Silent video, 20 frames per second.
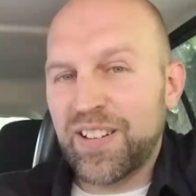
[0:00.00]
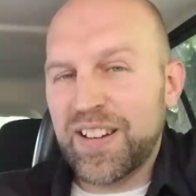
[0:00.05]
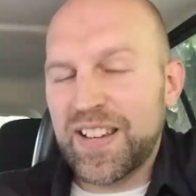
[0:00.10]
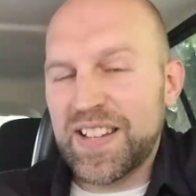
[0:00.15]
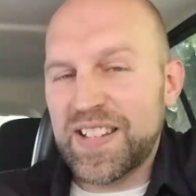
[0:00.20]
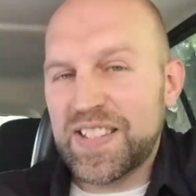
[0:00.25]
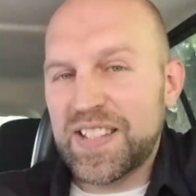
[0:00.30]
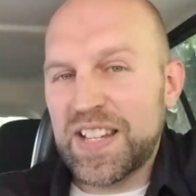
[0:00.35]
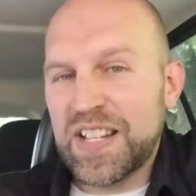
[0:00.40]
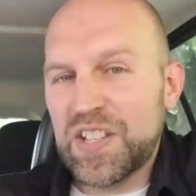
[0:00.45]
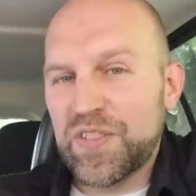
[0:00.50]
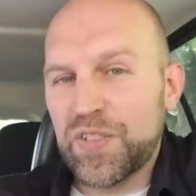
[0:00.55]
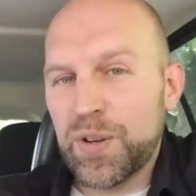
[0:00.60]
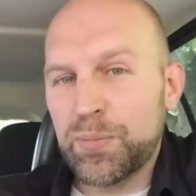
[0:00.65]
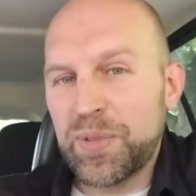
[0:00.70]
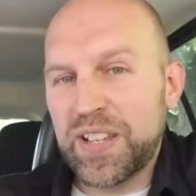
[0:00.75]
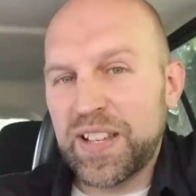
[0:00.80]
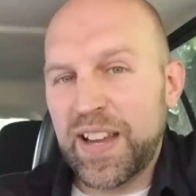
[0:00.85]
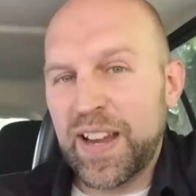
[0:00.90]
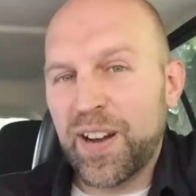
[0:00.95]
day Saints
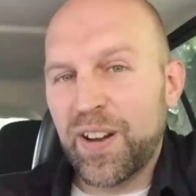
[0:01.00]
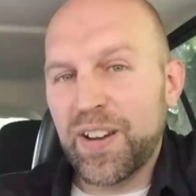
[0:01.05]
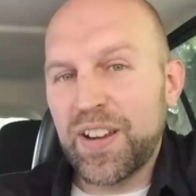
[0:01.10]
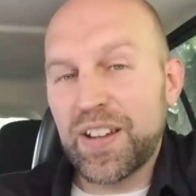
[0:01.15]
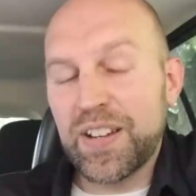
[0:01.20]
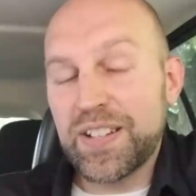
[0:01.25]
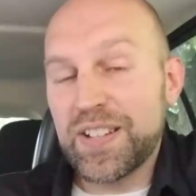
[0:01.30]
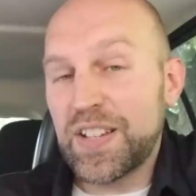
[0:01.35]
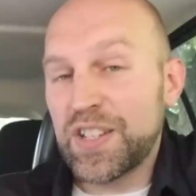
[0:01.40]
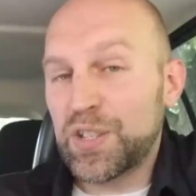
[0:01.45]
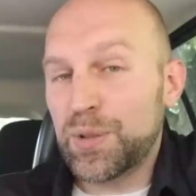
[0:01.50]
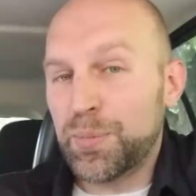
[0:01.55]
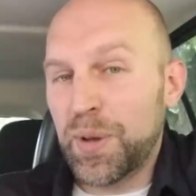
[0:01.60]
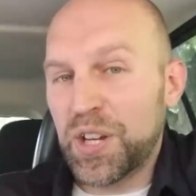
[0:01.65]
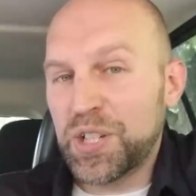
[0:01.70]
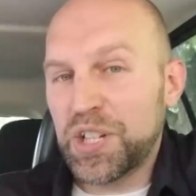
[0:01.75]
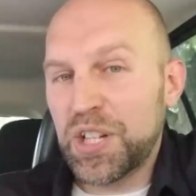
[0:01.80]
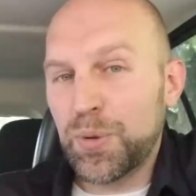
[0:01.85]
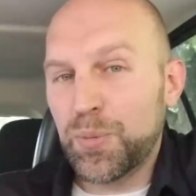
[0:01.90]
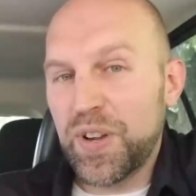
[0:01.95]
from the area,
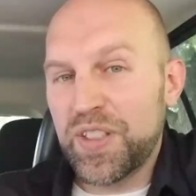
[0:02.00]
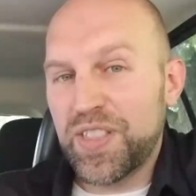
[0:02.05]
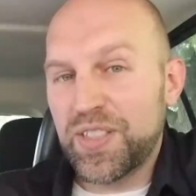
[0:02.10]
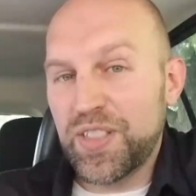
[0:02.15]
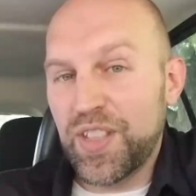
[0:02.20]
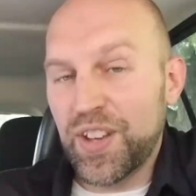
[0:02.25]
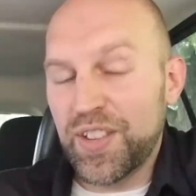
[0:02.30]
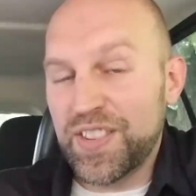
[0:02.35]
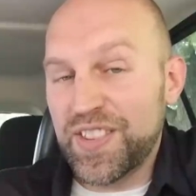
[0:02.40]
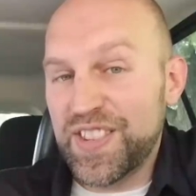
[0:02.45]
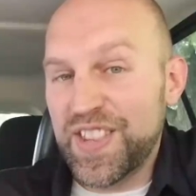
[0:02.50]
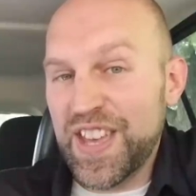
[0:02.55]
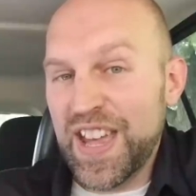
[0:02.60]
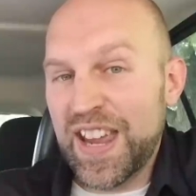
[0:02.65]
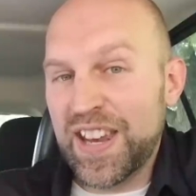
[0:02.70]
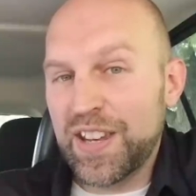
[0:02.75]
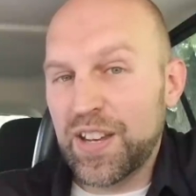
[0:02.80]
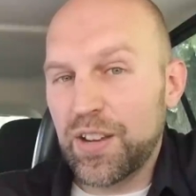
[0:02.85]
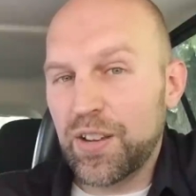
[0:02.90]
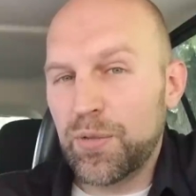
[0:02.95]
especially with the
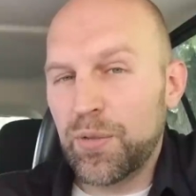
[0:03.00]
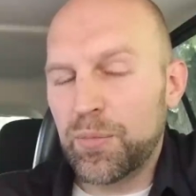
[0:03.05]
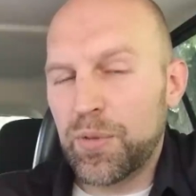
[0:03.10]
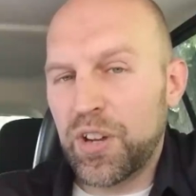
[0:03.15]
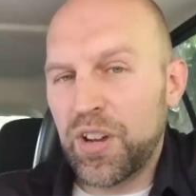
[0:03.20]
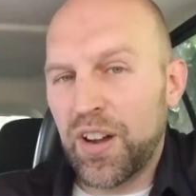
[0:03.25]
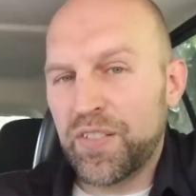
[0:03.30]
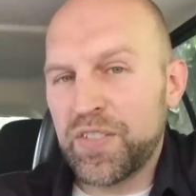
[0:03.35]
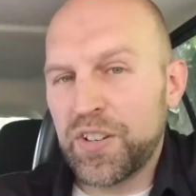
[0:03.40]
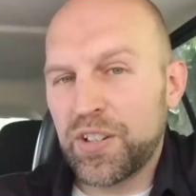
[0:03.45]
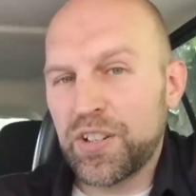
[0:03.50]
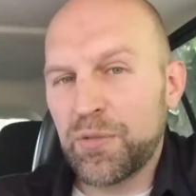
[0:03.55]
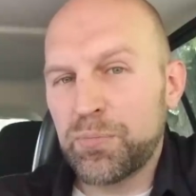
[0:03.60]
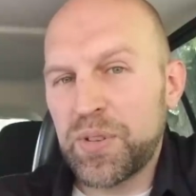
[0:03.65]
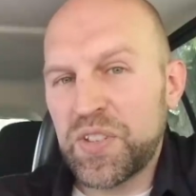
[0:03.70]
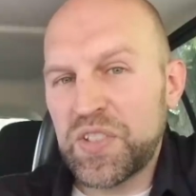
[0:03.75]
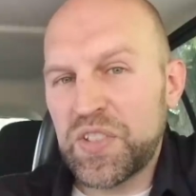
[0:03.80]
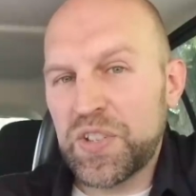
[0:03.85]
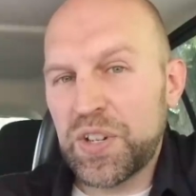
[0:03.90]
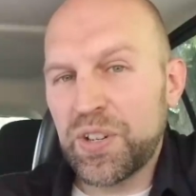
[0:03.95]
then governor of
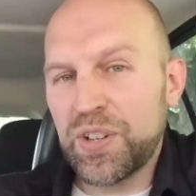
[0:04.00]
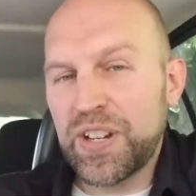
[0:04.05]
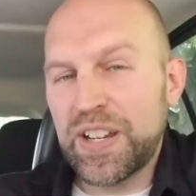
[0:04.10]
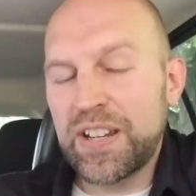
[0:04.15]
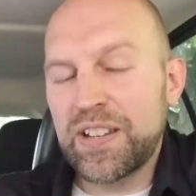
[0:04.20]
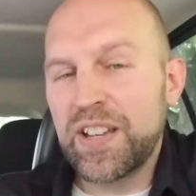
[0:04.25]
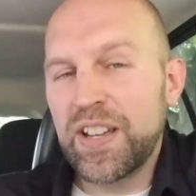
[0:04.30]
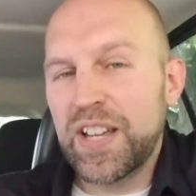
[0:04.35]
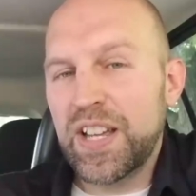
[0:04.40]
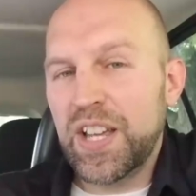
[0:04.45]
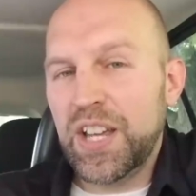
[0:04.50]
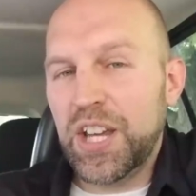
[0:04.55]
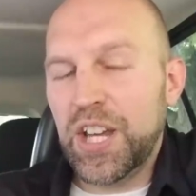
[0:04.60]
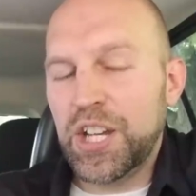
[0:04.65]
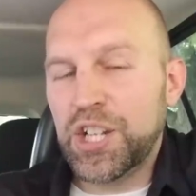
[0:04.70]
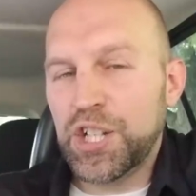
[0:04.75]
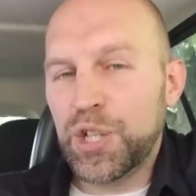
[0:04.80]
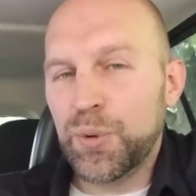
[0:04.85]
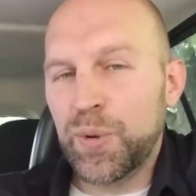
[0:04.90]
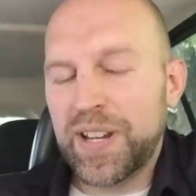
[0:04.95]
Missouri
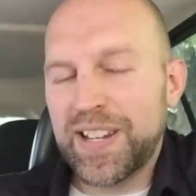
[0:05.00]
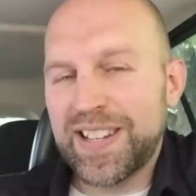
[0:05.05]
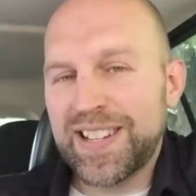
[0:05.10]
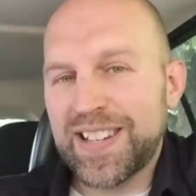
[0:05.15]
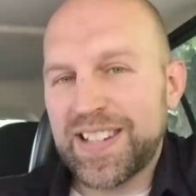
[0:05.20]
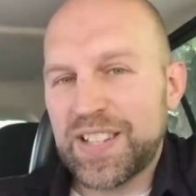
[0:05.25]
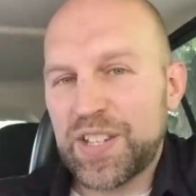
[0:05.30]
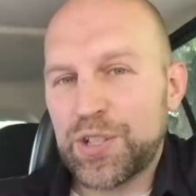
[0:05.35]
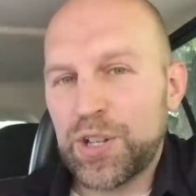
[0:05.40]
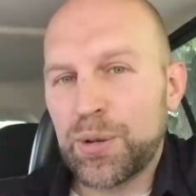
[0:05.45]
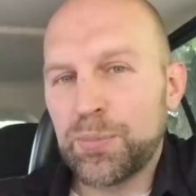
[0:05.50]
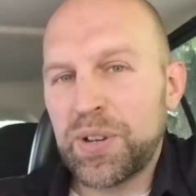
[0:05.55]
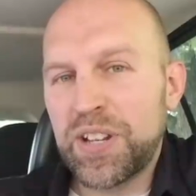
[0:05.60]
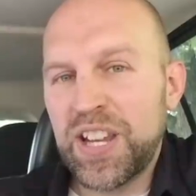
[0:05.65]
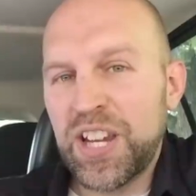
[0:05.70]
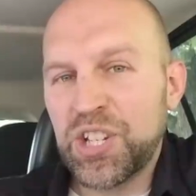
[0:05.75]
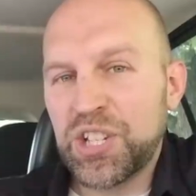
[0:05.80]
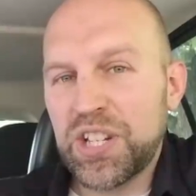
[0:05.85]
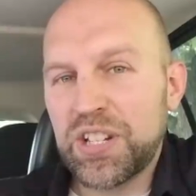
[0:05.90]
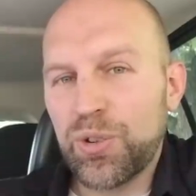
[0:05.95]
issuing an
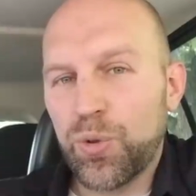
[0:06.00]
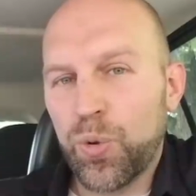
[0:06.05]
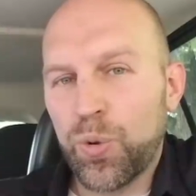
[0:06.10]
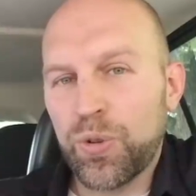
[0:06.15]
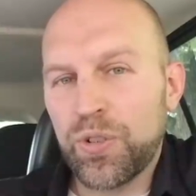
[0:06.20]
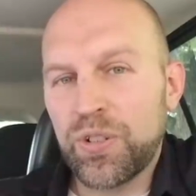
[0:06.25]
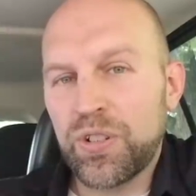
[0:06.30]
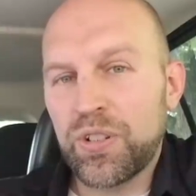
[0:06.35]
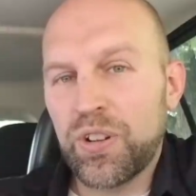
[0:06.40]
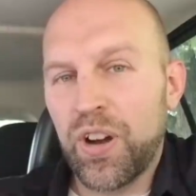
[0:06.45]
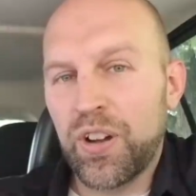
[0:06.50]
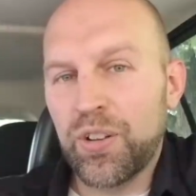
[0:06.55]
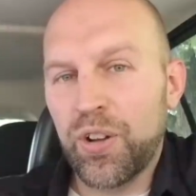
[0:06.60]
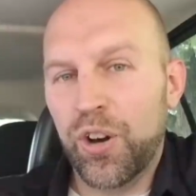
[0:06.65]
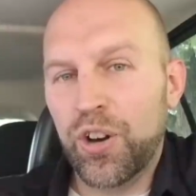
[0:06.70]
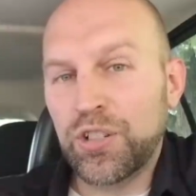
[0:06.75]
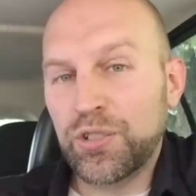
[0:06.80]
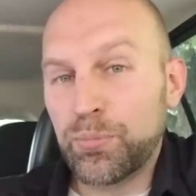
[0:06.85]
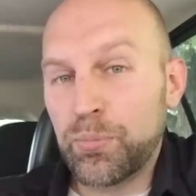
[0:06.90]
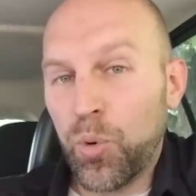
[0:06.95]
extermination order on
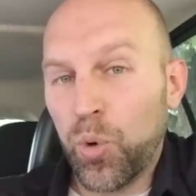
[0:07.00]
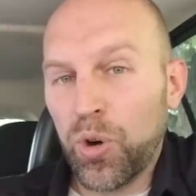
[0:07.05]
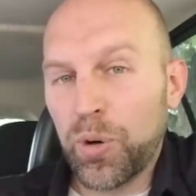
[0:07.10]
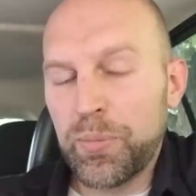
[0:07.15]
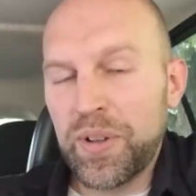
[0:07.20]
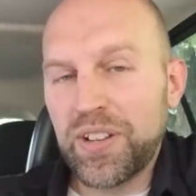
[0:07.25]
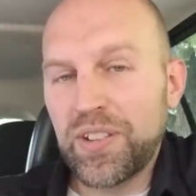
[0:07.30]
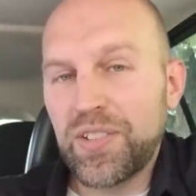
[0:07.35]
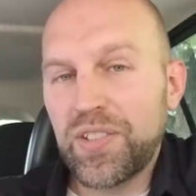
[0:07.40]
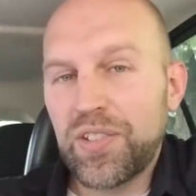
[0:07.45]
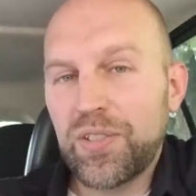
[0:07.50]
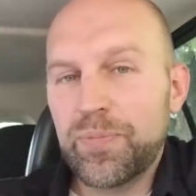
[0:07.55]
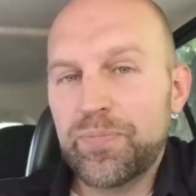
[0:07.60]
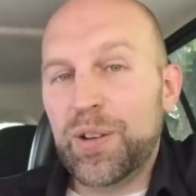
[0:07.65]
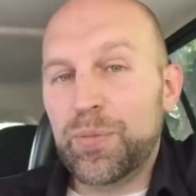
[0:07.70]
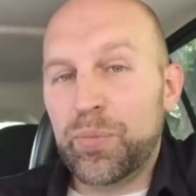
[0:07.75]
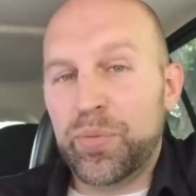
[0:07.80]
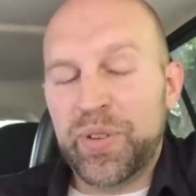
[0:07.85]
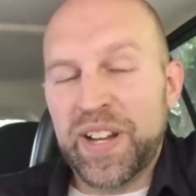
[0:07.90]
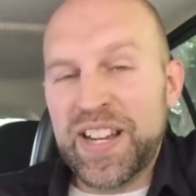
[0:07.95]
all Mormons.
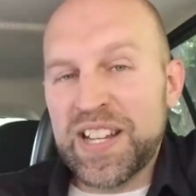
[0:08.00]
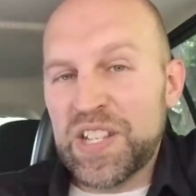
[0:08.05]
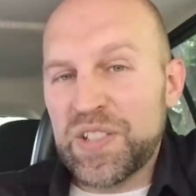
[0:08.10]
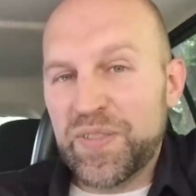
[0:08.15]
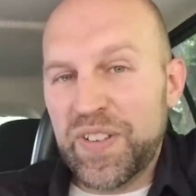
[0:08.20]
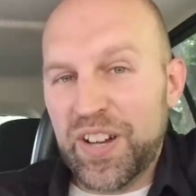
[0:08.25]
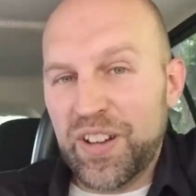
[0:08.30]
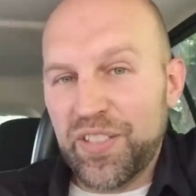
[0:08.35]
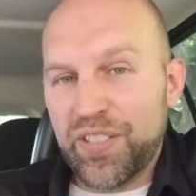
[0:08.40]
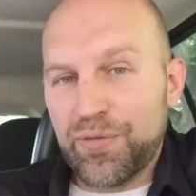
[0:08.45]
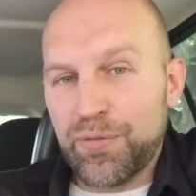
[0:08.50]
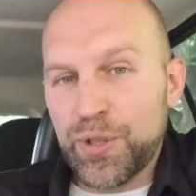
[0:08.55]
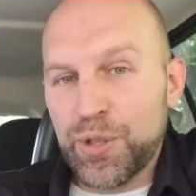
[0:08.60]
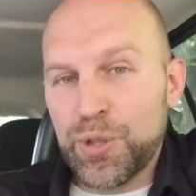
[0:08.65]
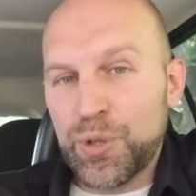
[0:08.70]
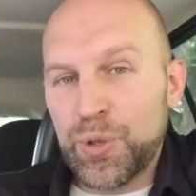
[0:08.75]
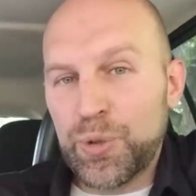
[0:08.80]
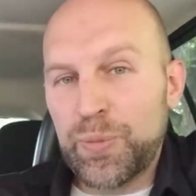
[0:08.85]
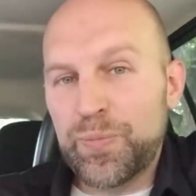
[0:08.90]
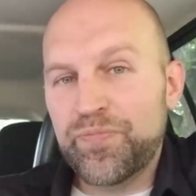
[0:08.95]
Plans fell
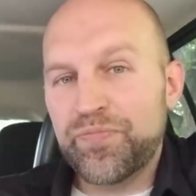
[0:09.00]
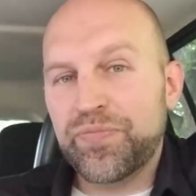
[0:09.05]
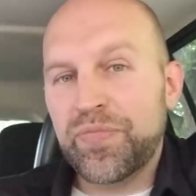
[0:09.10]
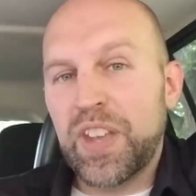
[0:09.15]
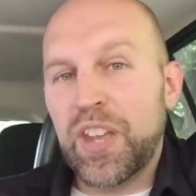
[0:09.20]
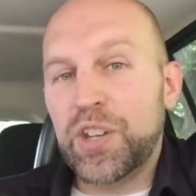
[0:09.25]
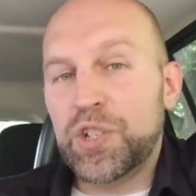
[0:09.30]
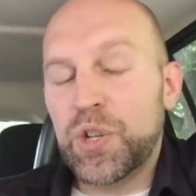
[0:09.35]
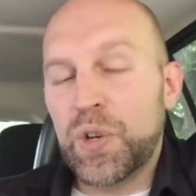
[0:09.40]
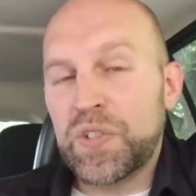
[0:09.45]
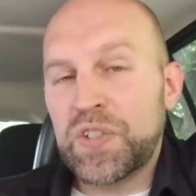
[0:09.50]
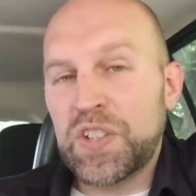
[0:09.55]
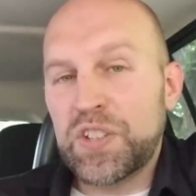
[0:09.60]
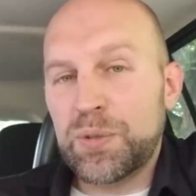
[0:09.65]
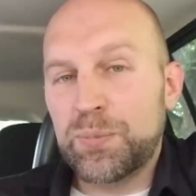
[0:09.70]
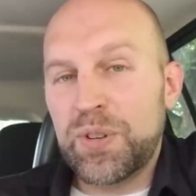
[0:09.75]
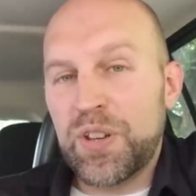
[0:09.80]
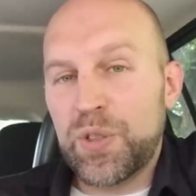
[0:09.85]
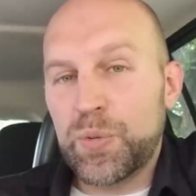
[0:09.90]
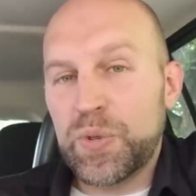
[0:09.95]
through, Joseph
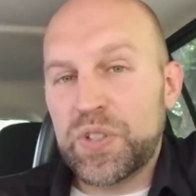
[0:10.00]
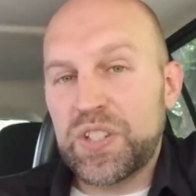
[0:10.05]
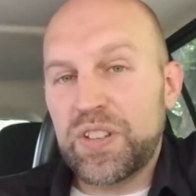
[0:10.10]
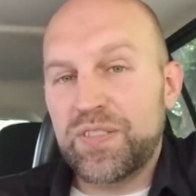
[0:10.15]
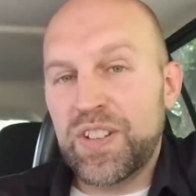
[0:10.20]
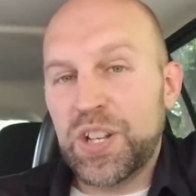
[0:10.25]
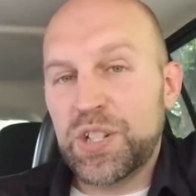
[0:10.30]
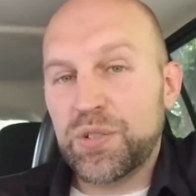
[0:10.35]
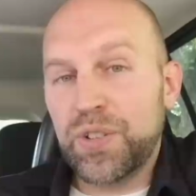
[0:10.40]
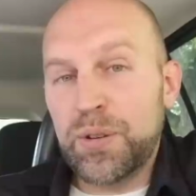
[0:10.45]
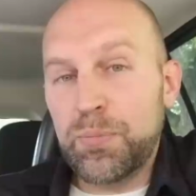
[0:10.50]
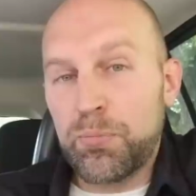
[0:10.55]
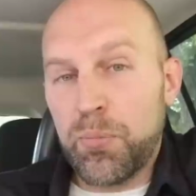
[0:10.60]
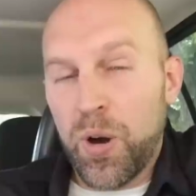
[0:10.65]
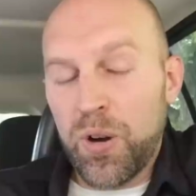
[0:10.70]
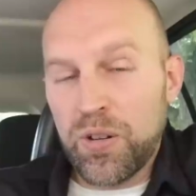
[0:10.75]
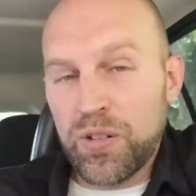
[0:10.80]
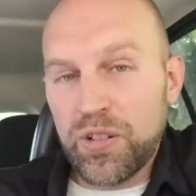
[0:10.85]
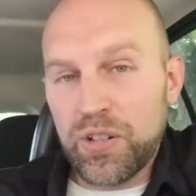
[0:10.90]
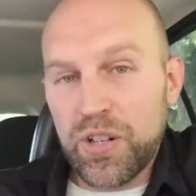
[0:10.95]
Smith was eventually
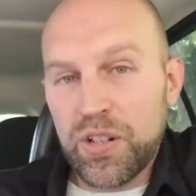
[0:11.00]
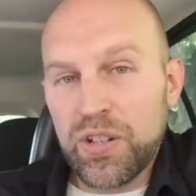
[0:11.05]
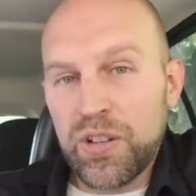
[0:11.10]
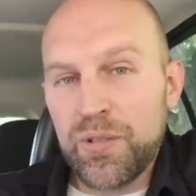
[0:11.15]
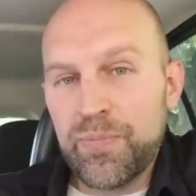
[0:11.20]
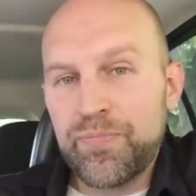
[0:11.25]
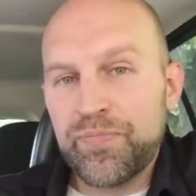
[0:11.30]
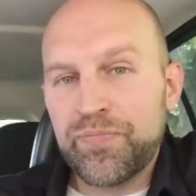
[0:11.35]
martyred,